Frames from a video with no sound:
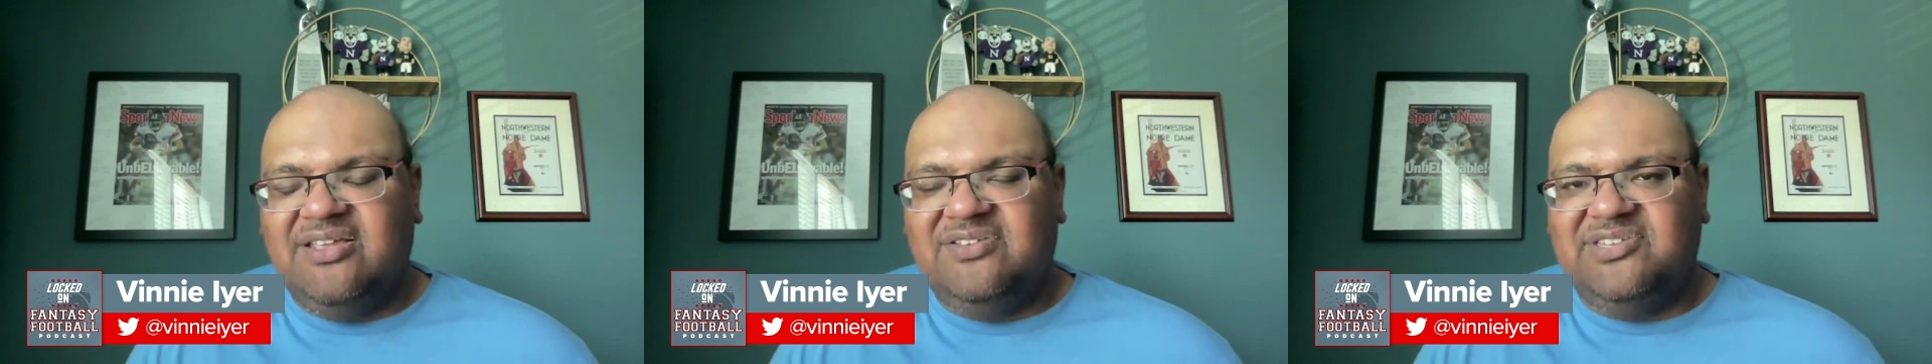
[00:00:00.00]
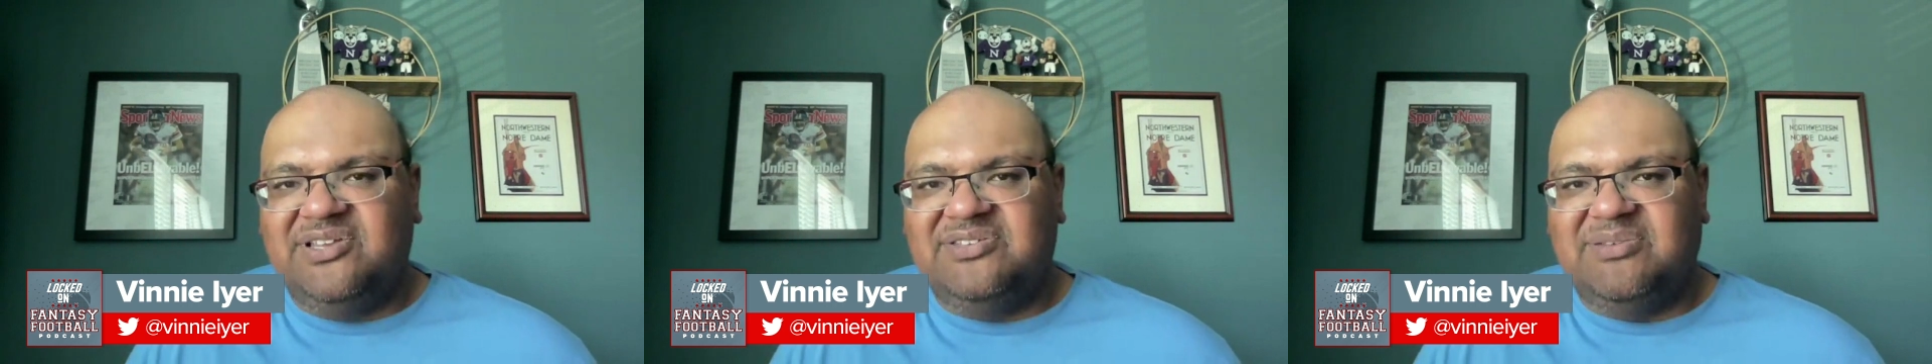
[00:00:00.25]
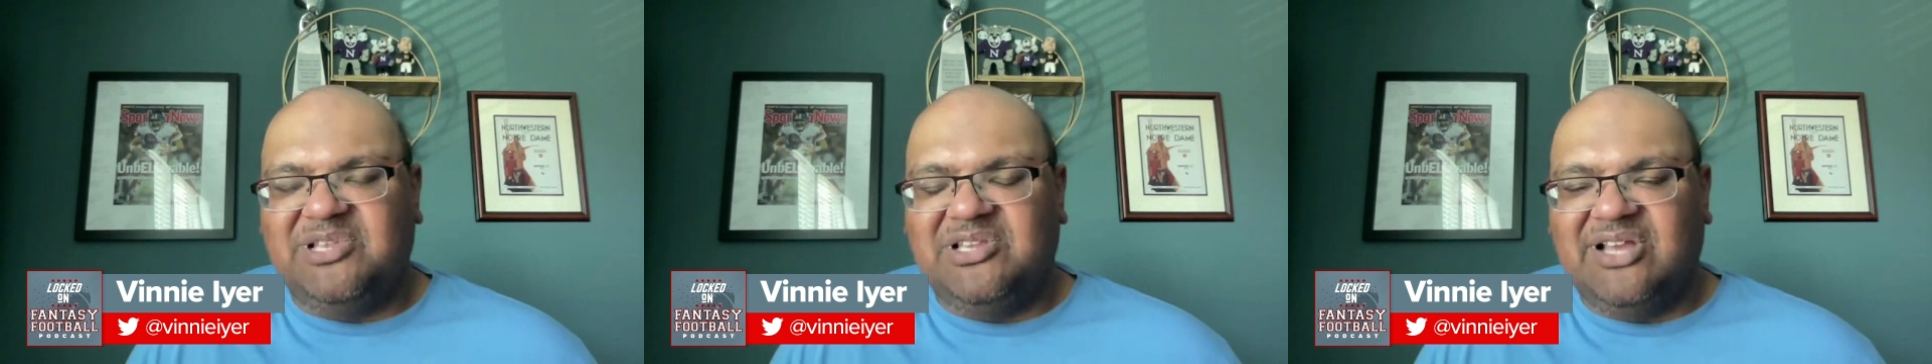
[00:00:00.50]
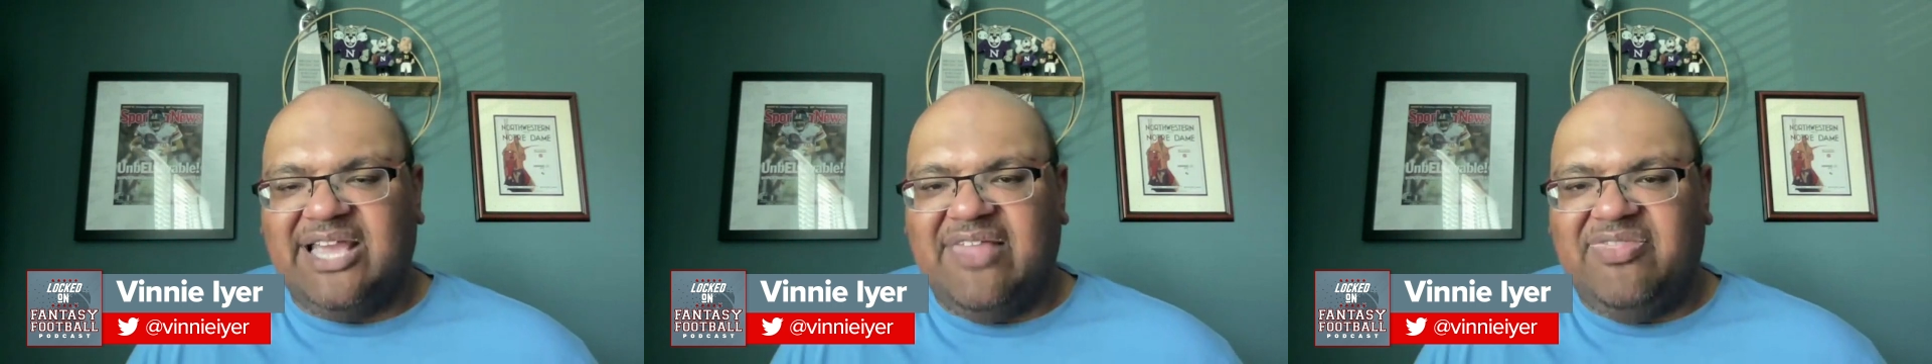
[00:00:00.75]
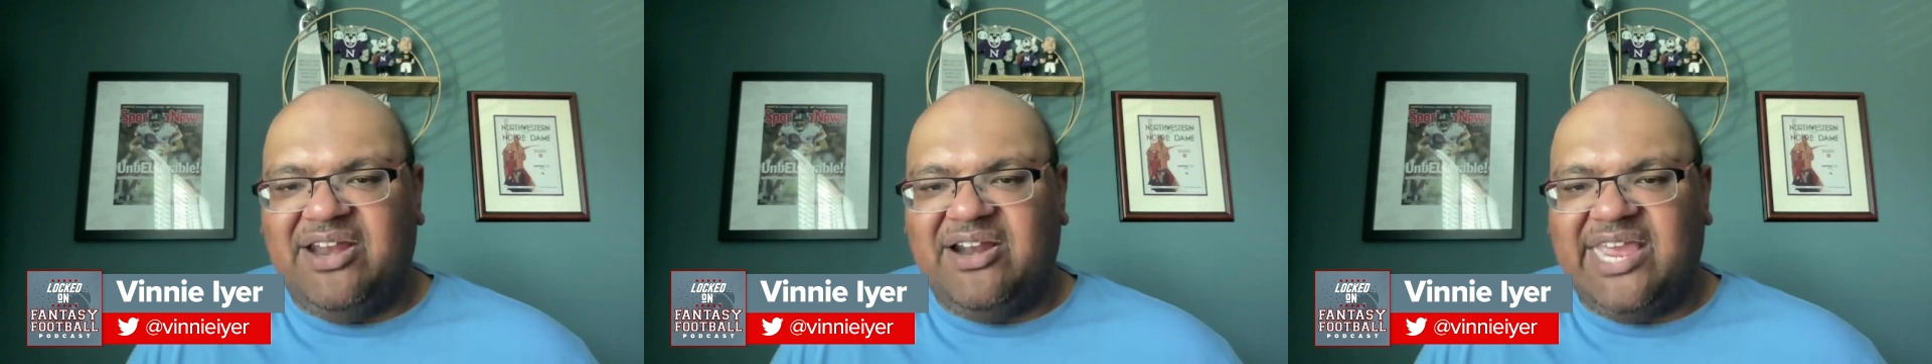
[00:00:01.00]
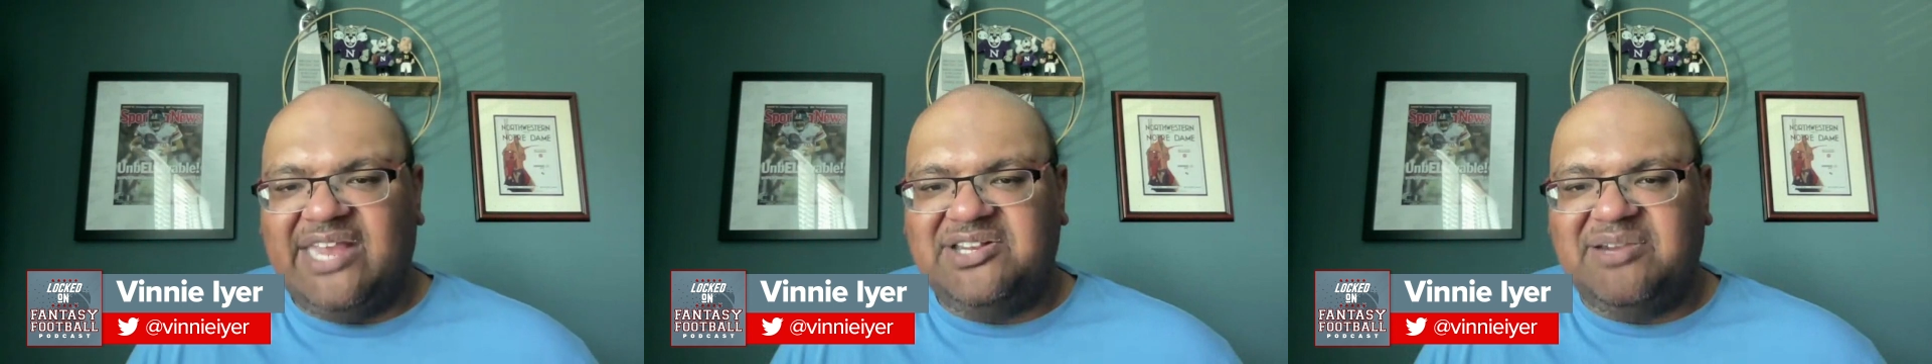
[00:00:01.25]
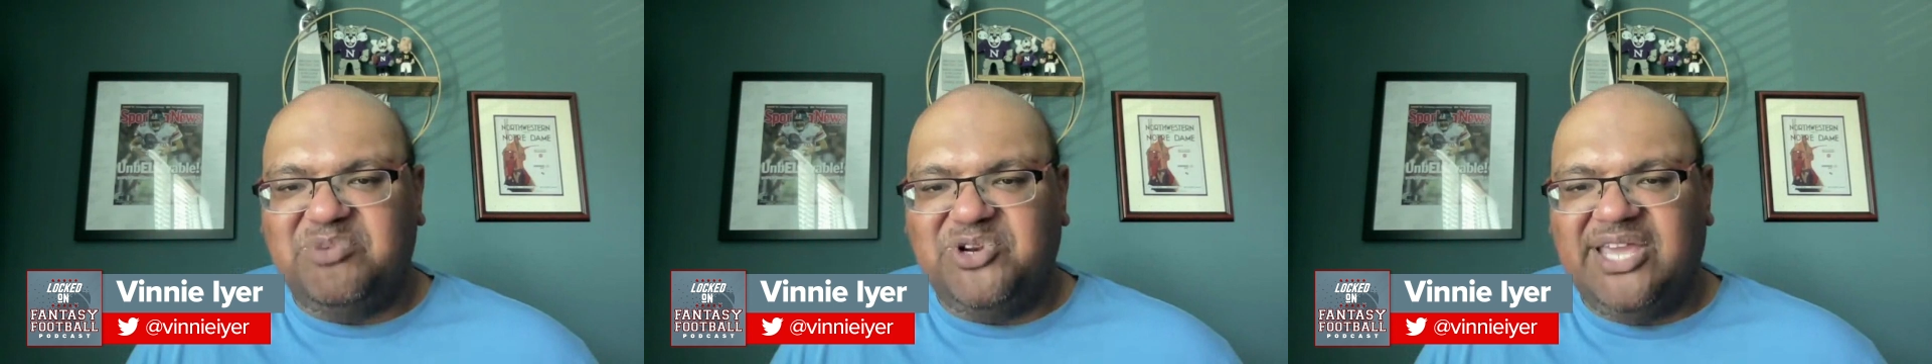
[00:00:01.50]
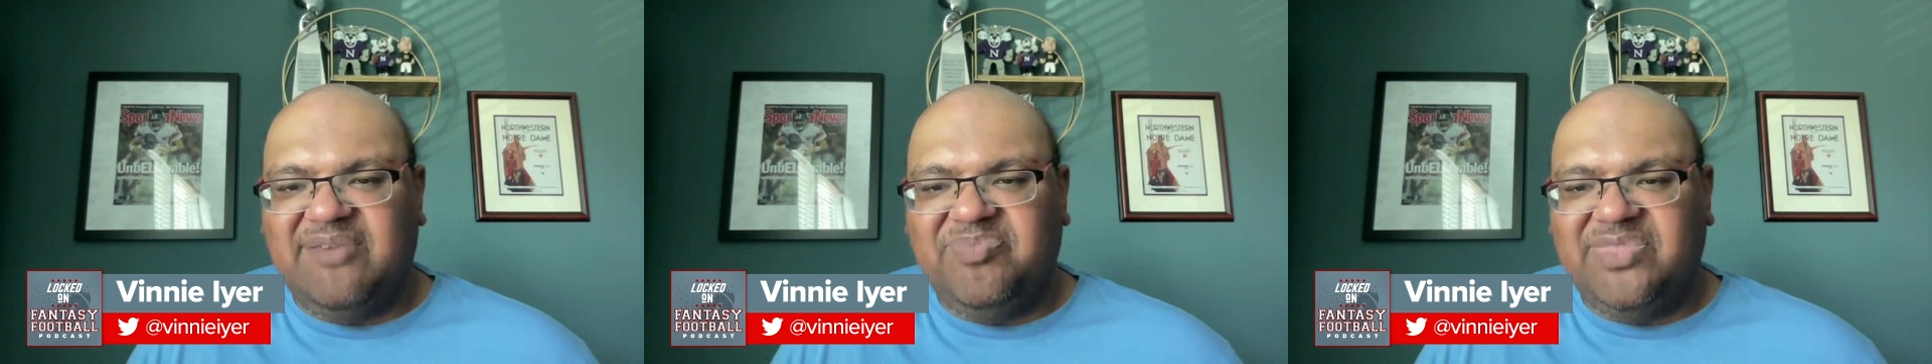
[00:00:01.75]
So something to look at there. Kayshon
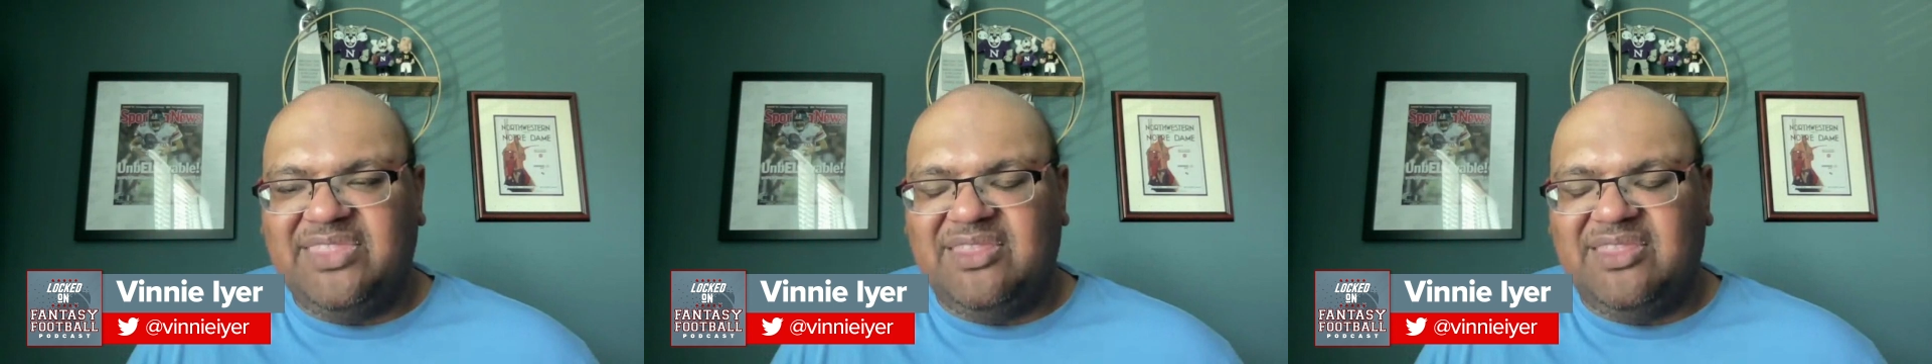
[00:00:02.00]
Boutte,